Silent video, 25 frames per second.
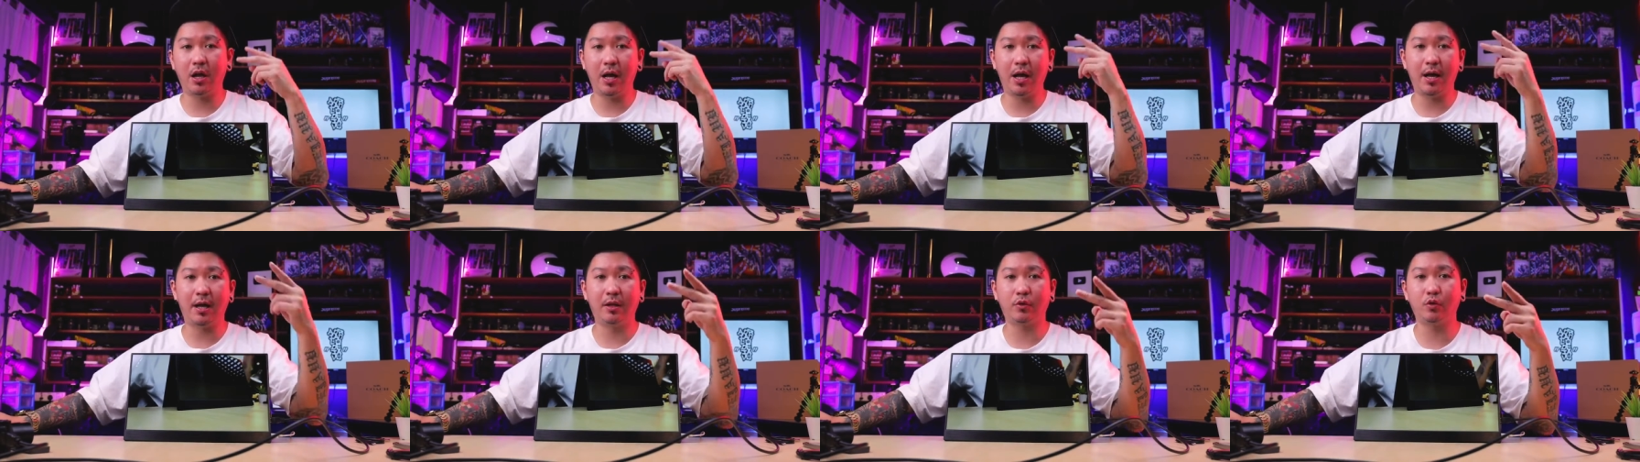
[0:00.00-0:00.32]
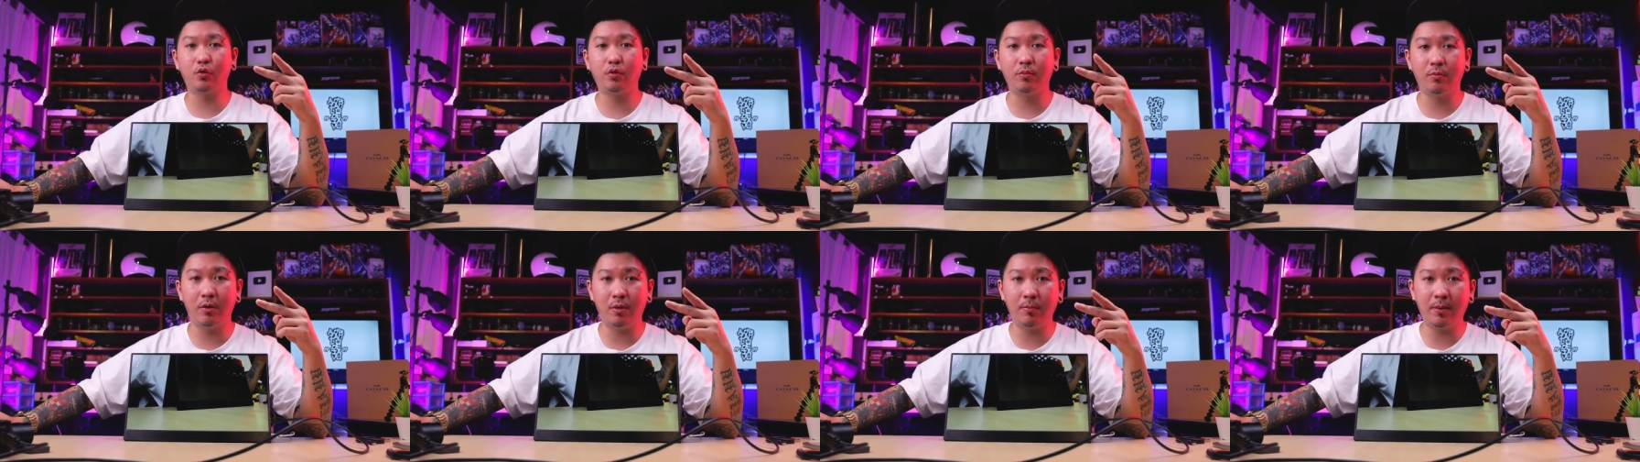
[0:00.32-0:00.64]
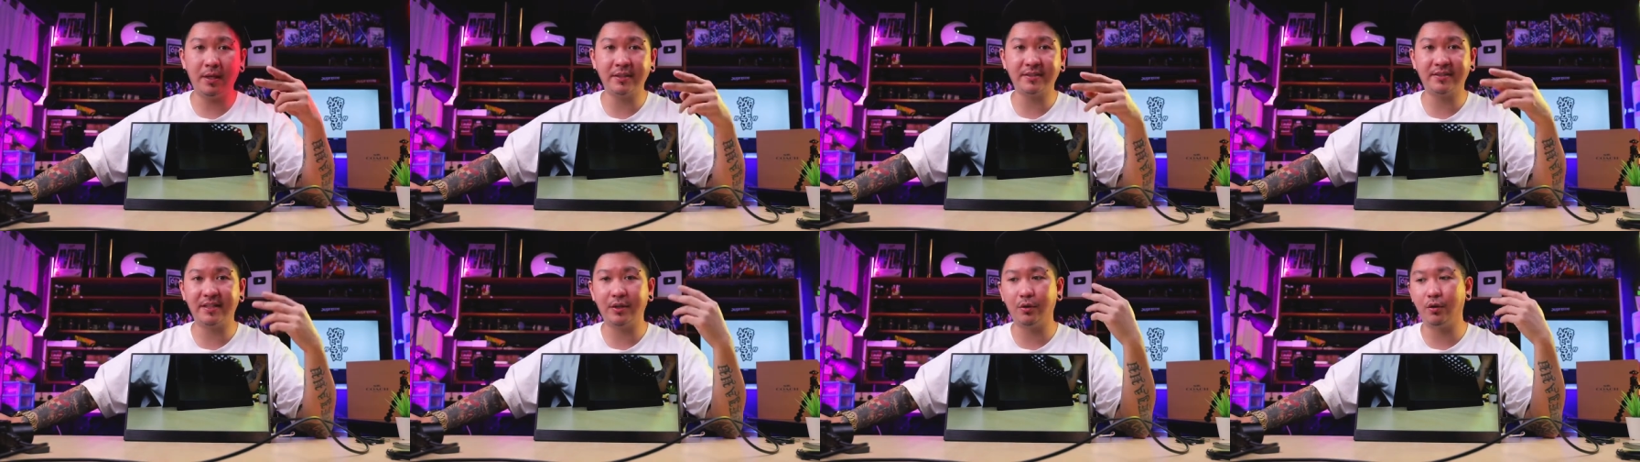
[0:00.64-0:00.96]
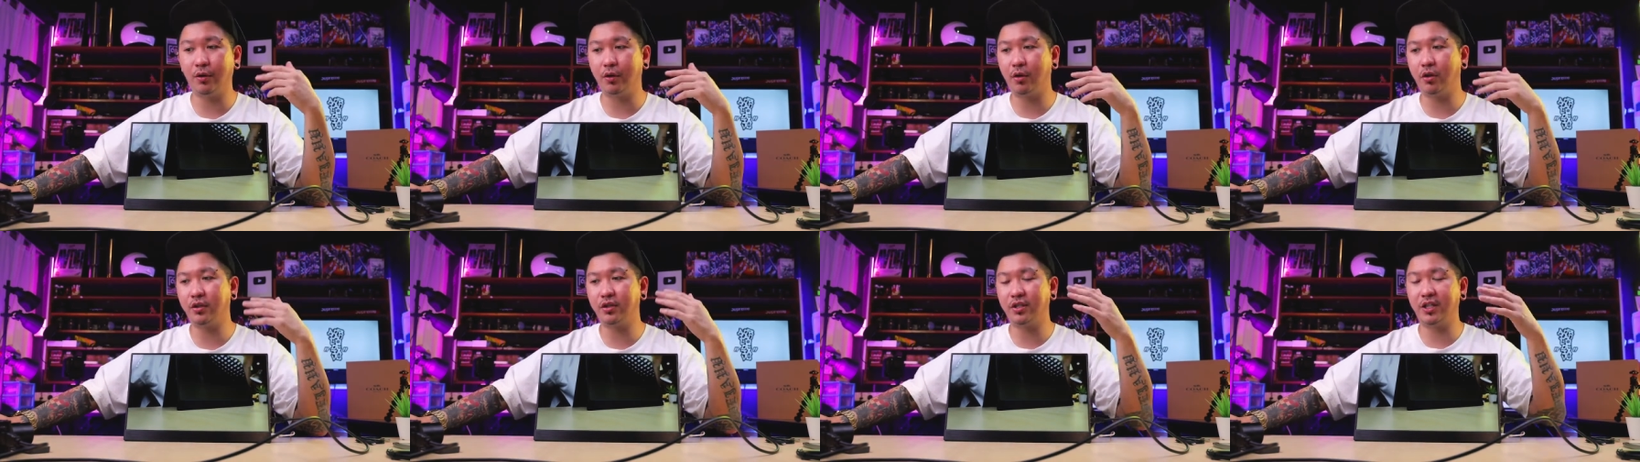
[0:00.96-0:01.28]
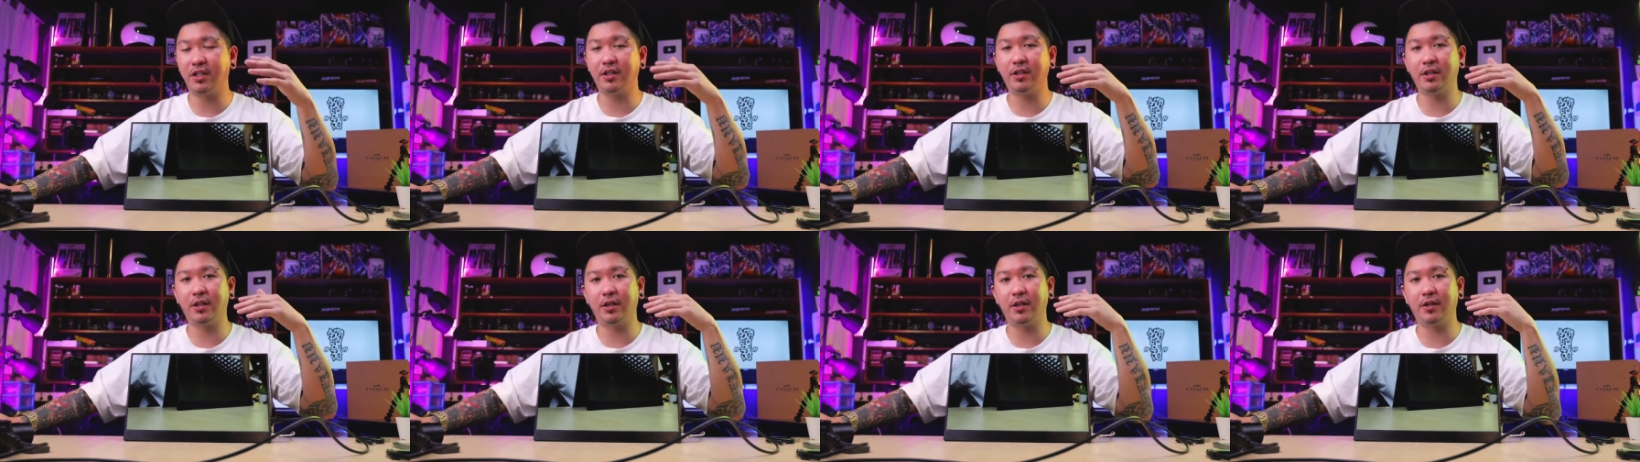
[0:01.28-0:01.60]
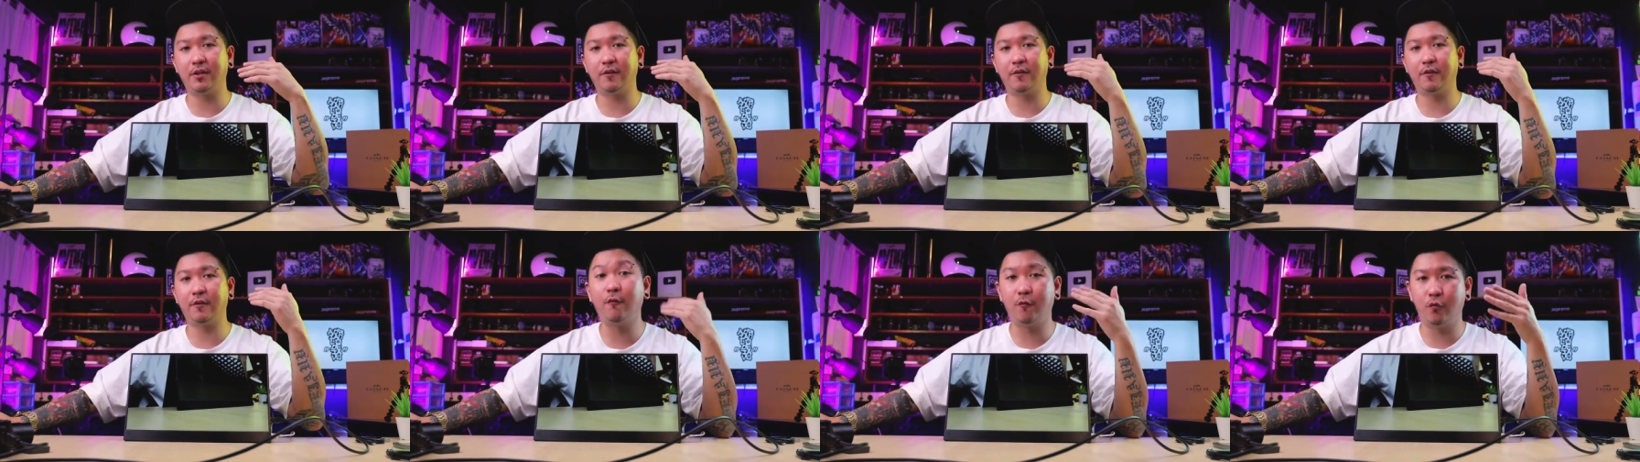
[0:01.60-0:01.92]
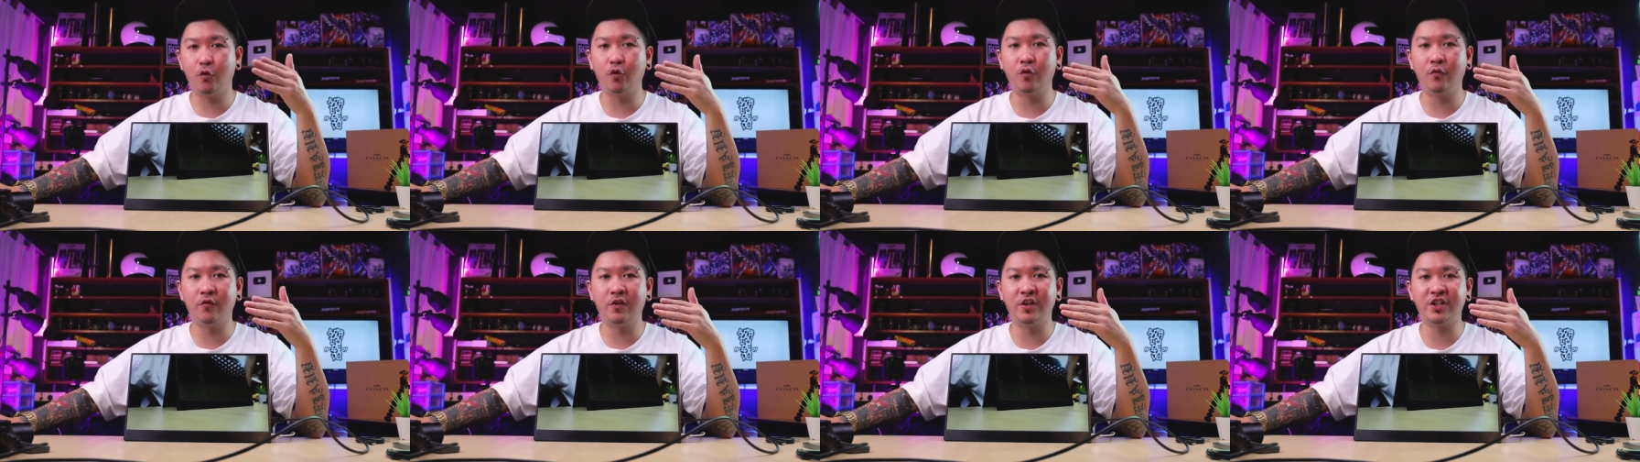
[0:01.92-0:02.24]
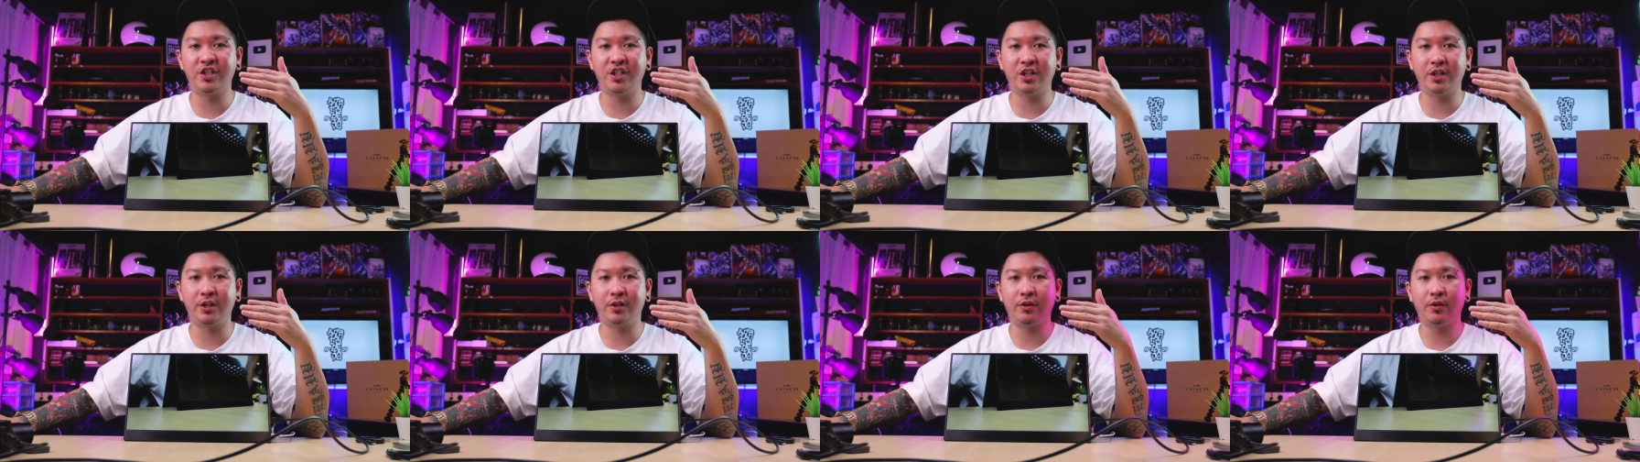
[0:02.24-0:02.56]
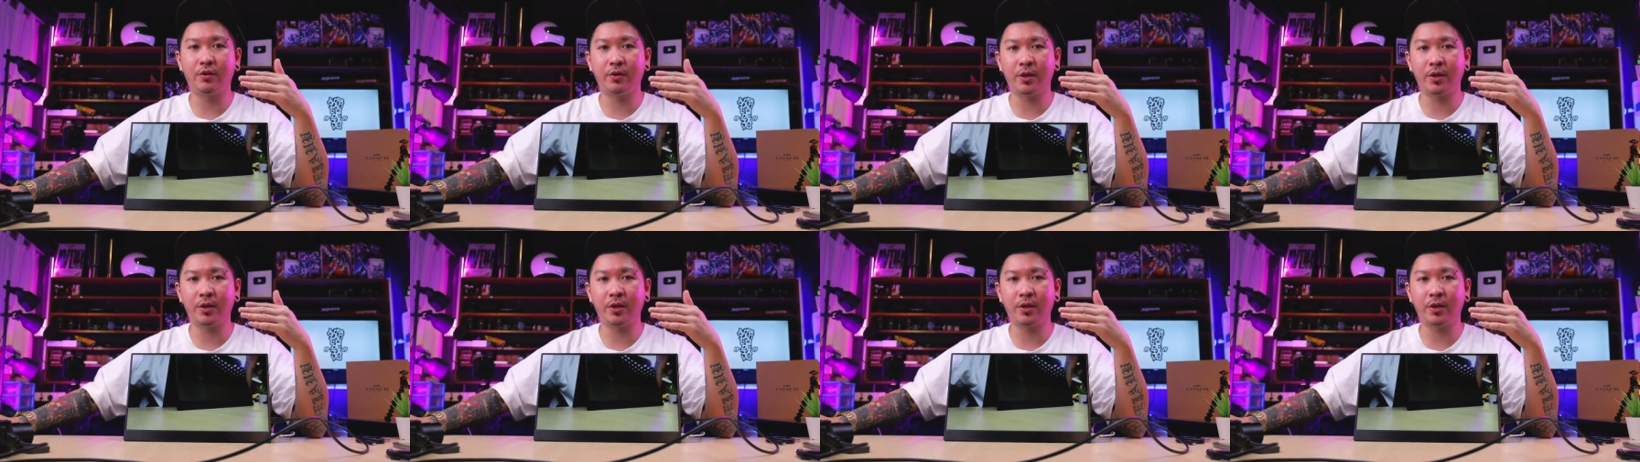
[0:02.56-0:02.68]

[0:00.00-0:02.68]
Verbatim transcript: uh, two more months they were launching the full version.